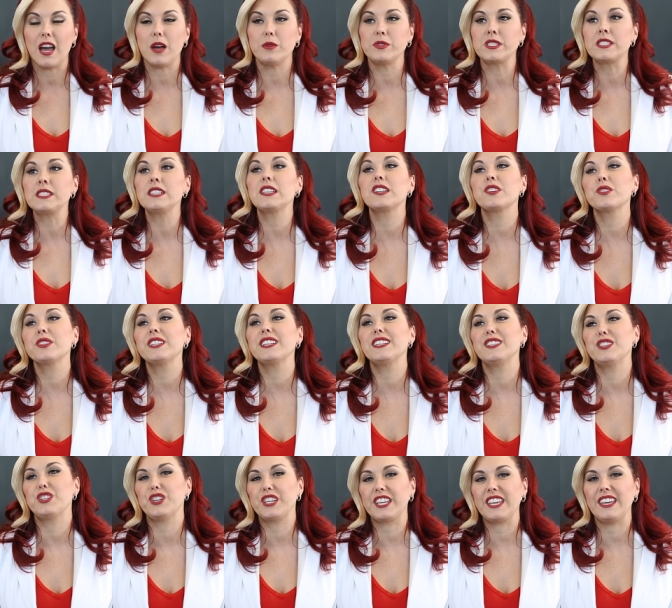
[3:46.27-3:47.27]
I was
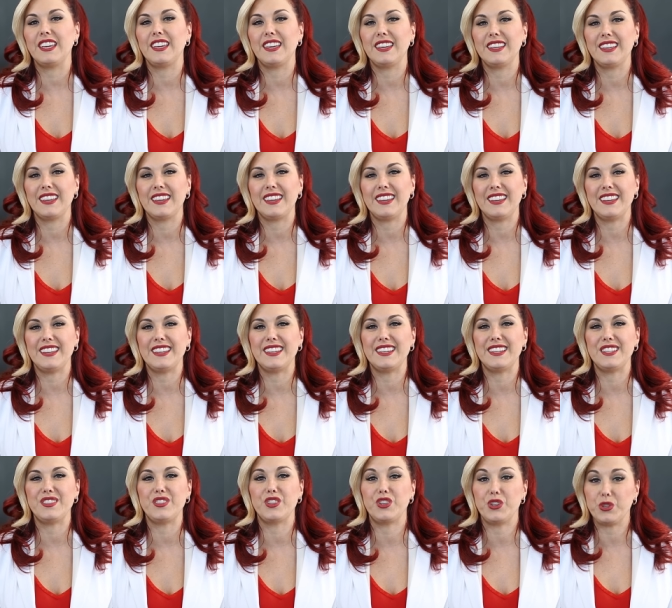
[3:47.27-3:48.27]
literally looking
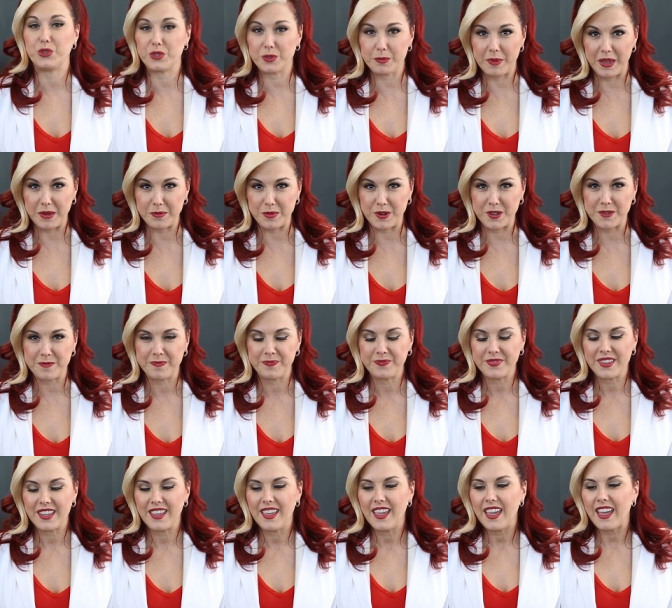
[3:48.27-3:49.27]
in the newspaper.
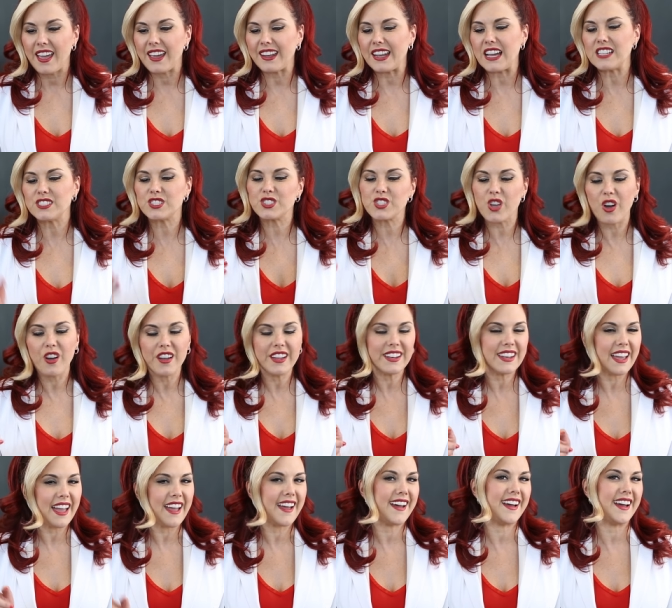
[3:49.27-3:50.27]
And I saw
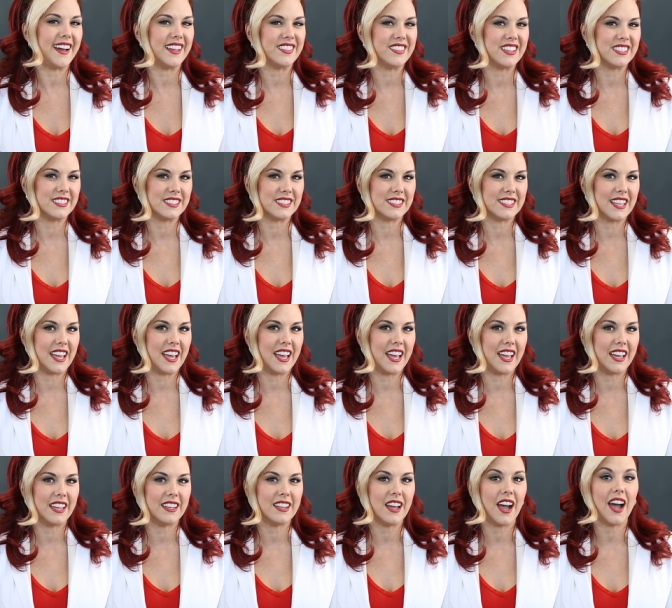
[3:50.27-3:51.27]
an ad that
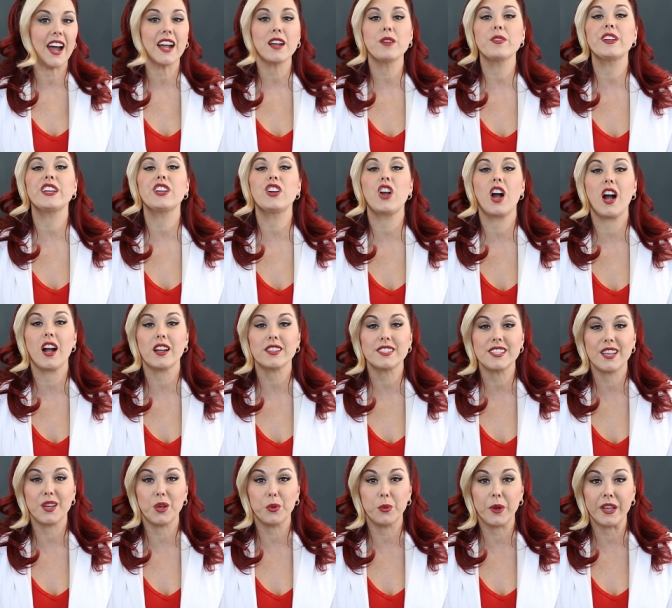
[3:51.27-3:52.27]
said hiring
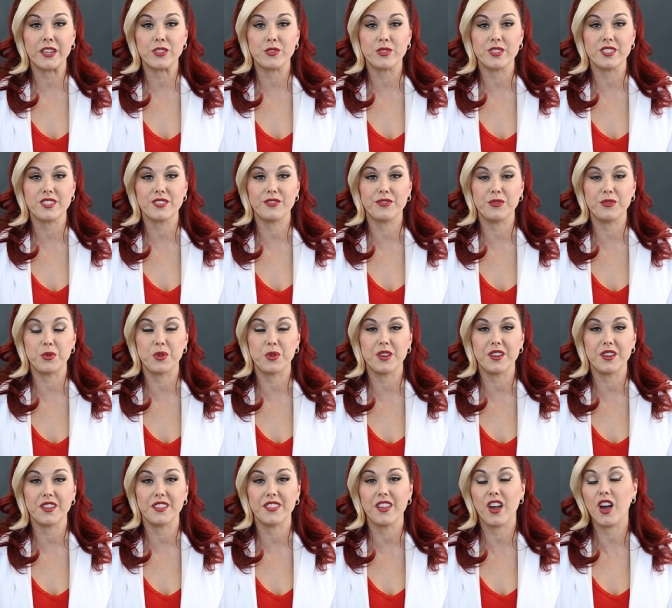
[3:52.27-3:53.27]
cocktail waitress
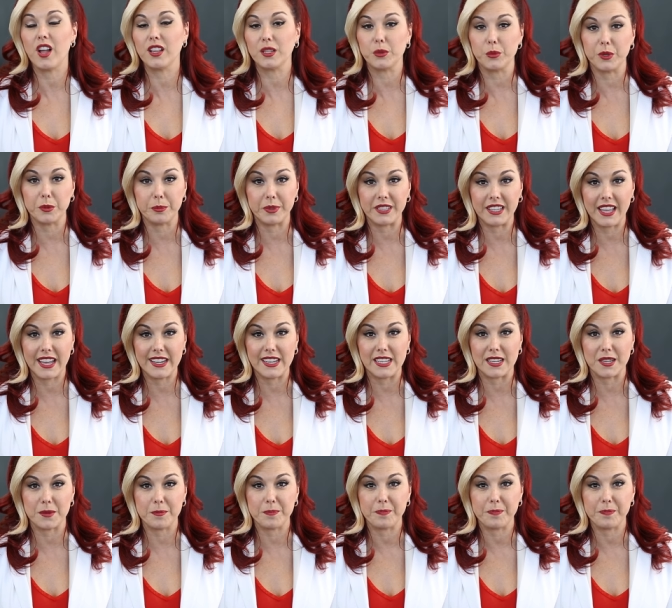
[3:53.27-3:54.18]
for the Hollywood Palladium.